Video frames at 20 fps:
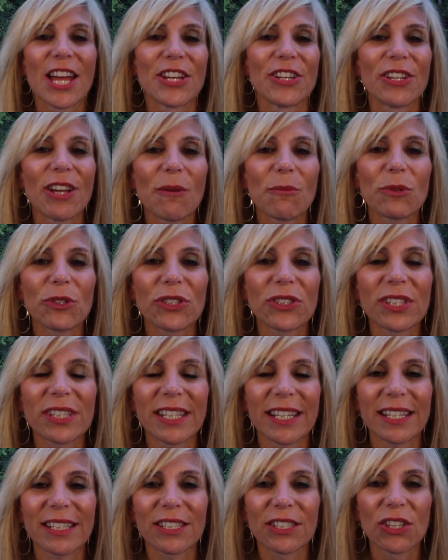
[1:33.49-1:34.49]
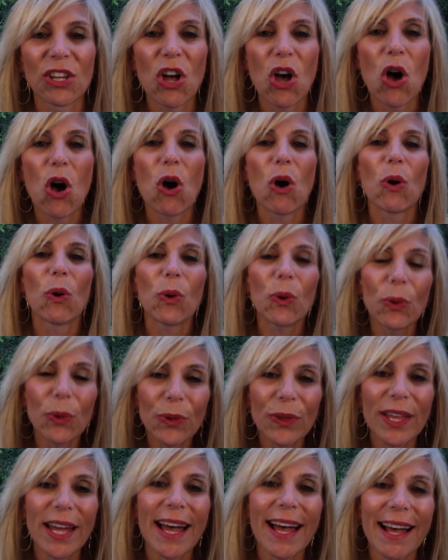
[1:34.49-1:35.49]
Number six,
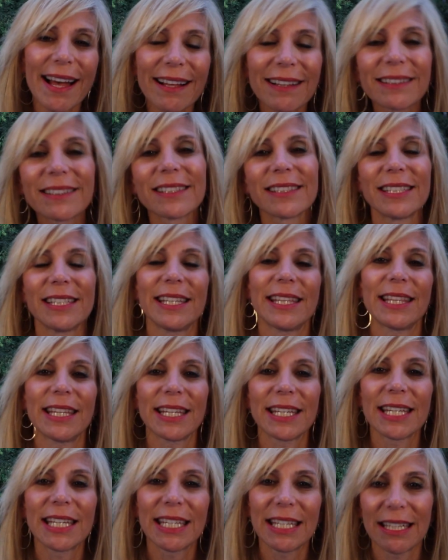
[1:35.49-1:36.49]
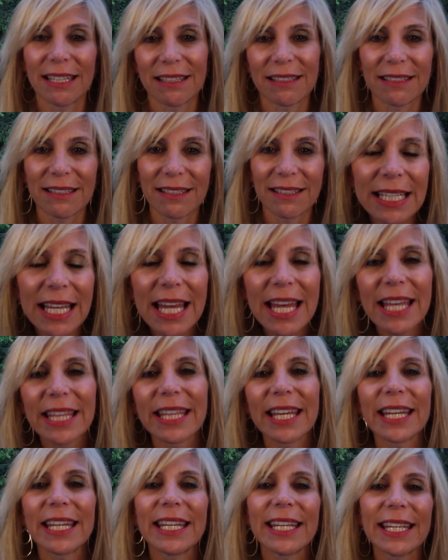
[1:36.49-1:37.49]
who the hell does he think he is
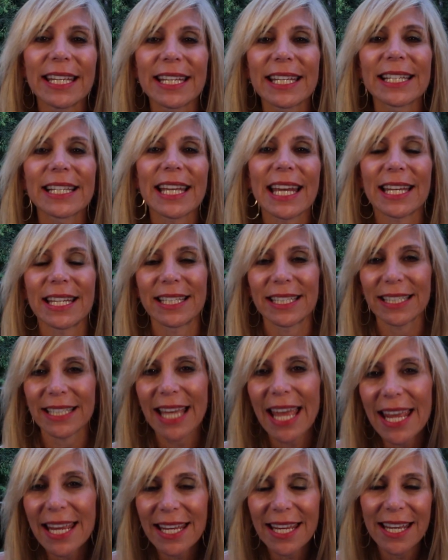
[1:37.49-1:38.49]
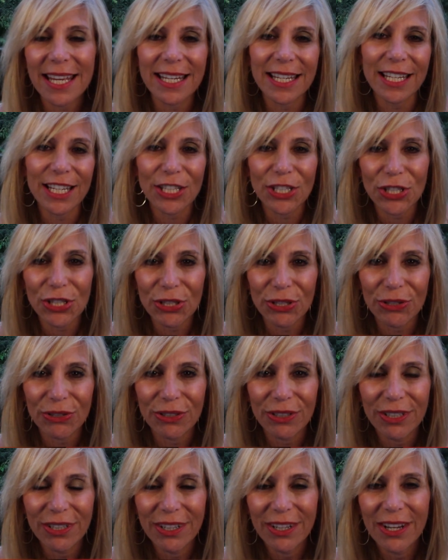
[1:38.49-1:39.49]
that he can get his cake and eat it
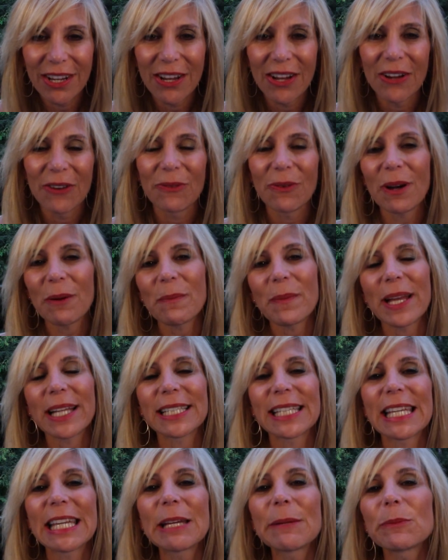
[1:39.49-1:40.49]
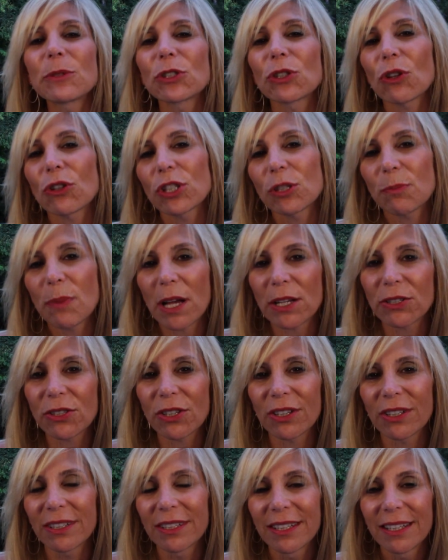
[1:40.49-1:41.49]
too? What makes him so
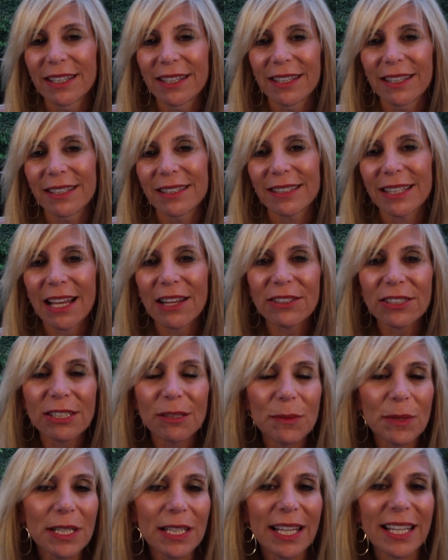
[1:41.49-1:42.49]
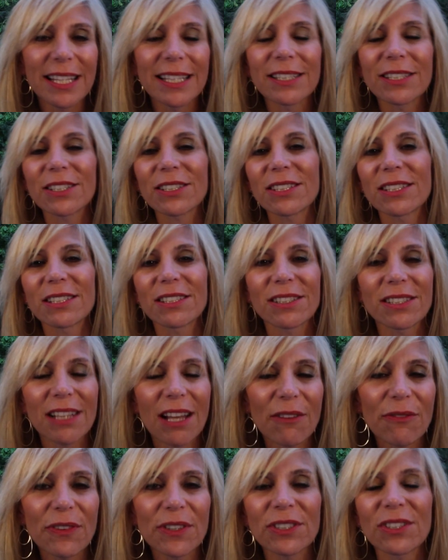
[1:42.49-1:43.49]
special? Sounds to me like he's just a
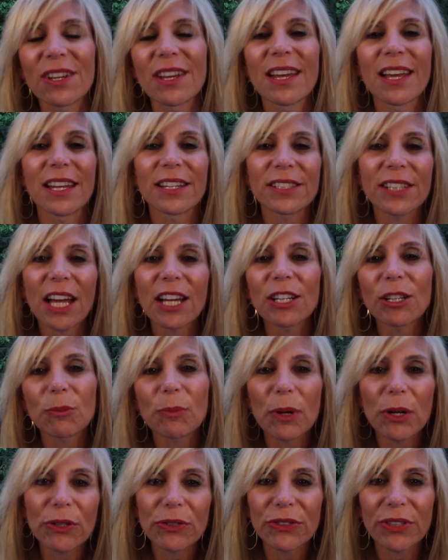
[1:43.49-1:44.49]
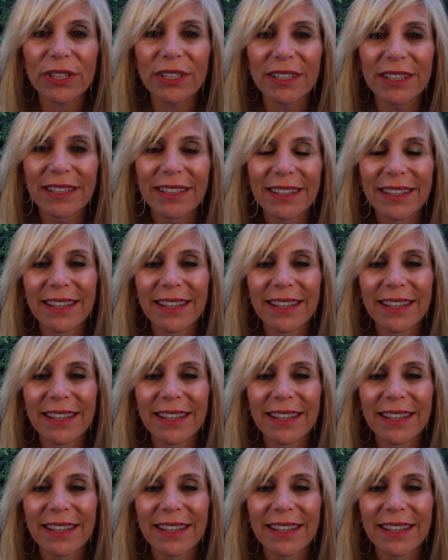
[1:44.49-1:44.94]
selfish, entitled person.